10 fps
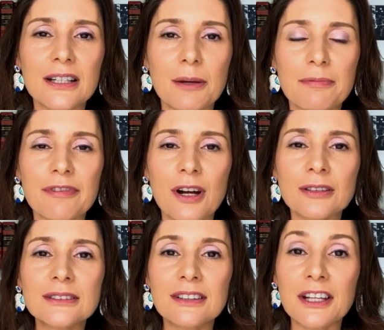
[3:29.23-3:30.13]

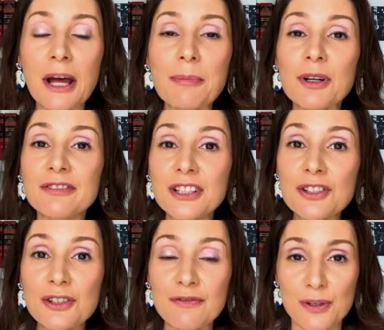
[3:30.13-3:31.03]
upfront the number of
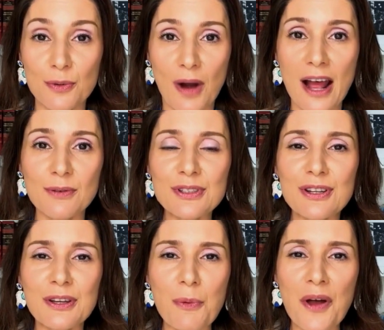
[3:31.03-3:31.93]
interview rounds
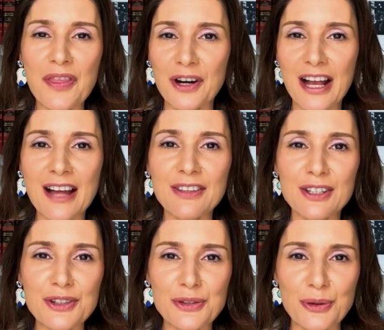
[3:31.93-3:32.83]
that they want their
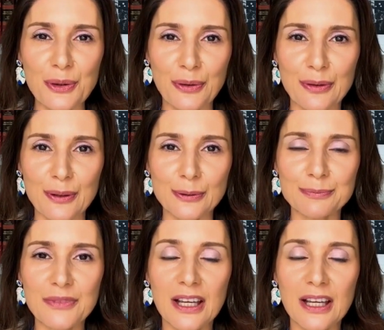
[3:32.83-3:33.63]
candidates to go through.